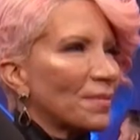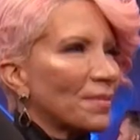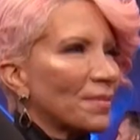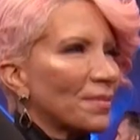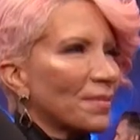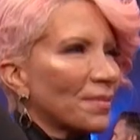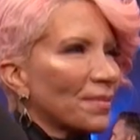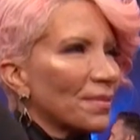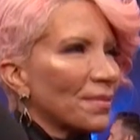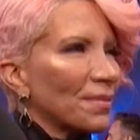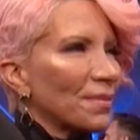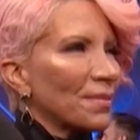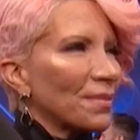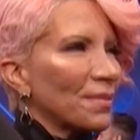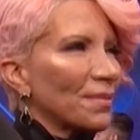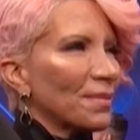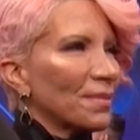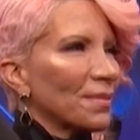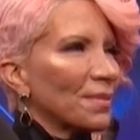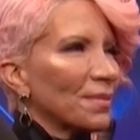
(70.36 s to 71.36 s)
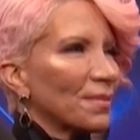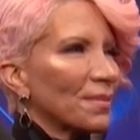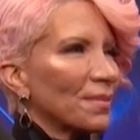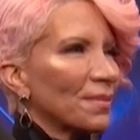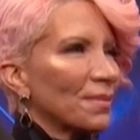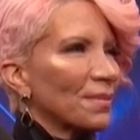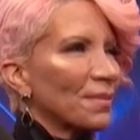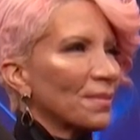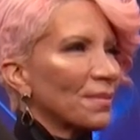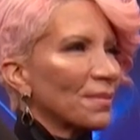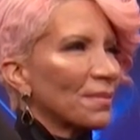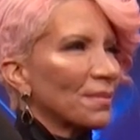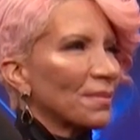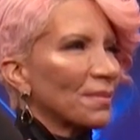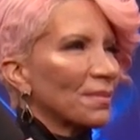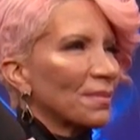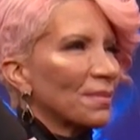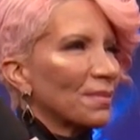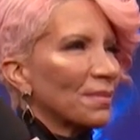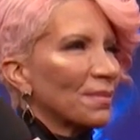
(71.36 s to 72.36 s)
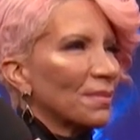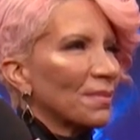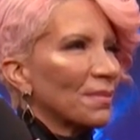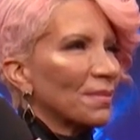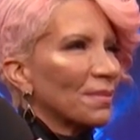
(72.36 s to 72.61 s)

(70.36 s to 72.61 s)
(silent)